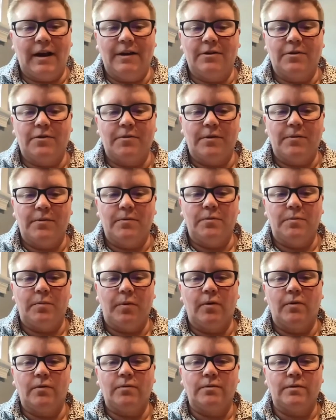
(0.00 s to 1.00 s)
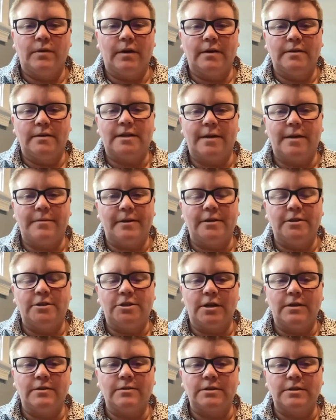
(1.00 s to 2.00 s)
agree with both Tammy and
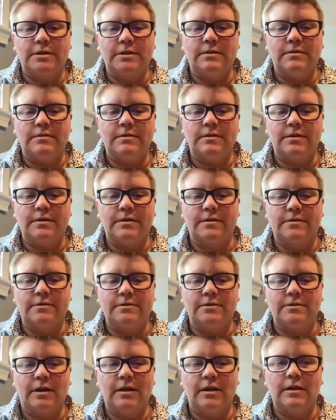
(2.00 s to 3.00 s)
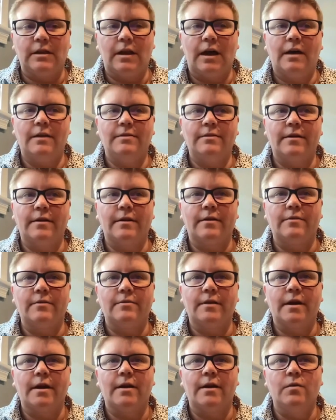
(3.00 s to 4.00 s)
Chelsea. There's a lot there
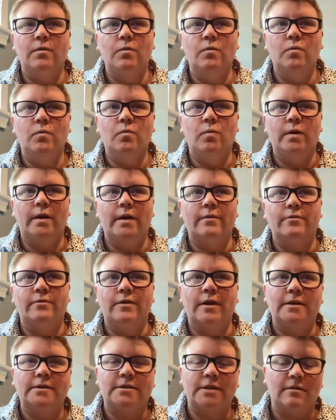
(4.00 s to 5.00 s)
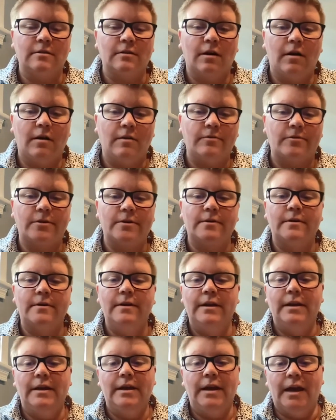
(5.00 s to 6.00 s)
that we have yet to uncover
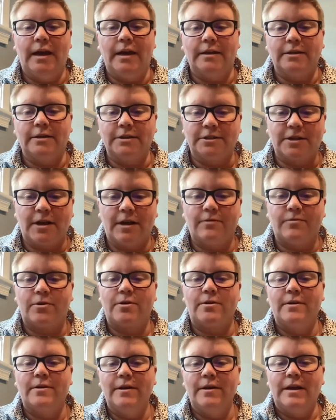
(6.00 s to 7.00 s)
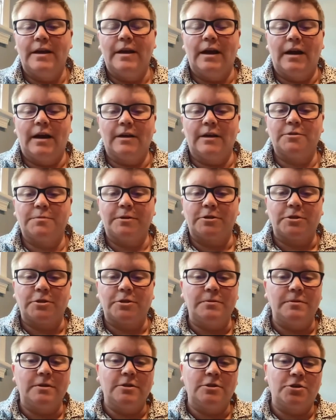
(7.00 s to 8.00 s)
and discover, especially
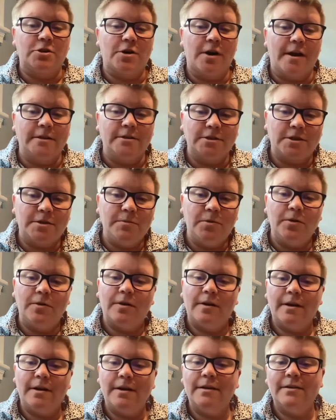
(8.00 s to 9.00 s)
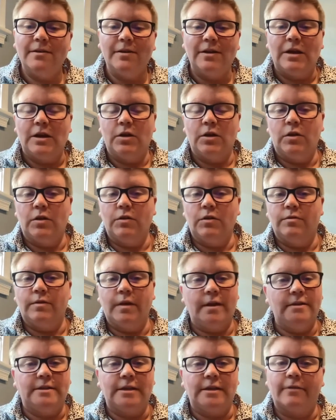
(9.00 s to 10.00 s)
with the trans community.
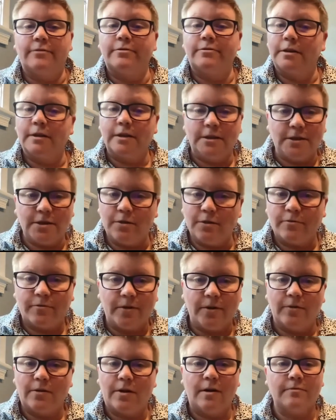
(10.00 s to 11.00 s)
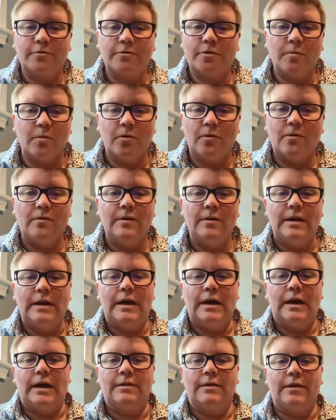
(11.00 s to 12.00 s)
They definitely don't feel comfortable.
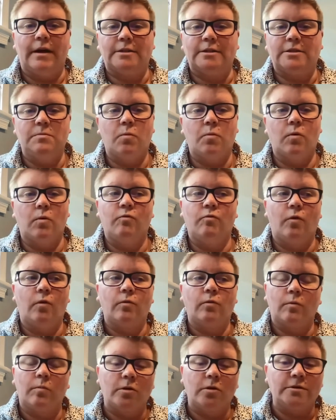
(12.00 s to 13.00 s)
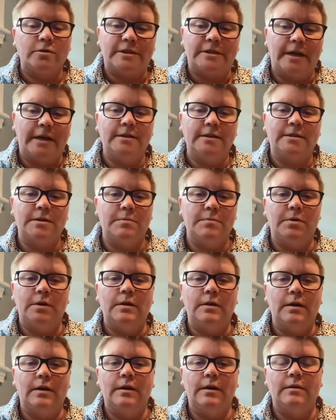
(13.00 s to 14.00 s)
That's a more vulnerable state to
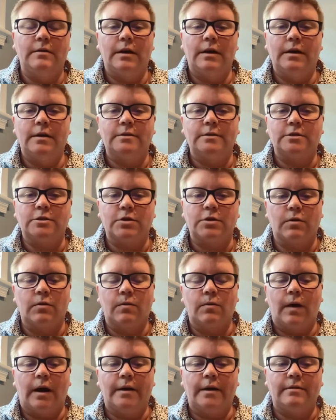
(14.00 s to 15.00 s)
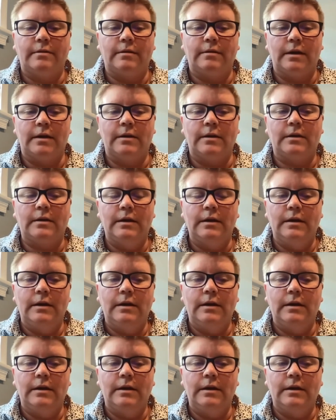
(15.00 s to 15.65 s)
be in. And so I think